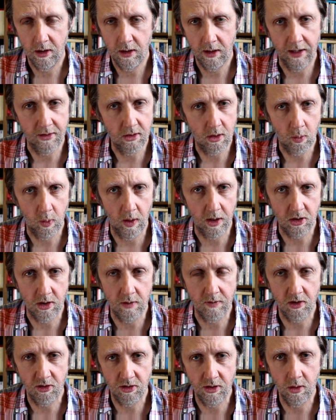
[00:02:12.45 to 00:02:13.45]
like the question
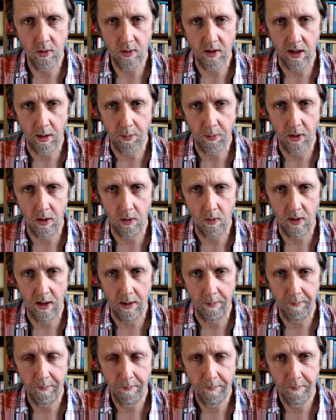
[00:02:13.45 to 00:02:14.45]
of its nuclear
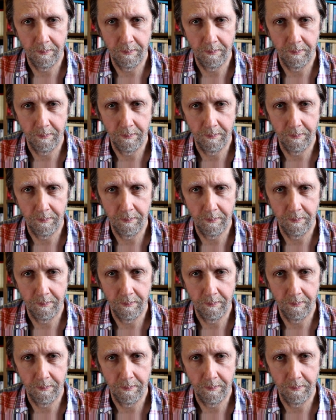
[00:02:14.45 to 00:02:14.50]
program.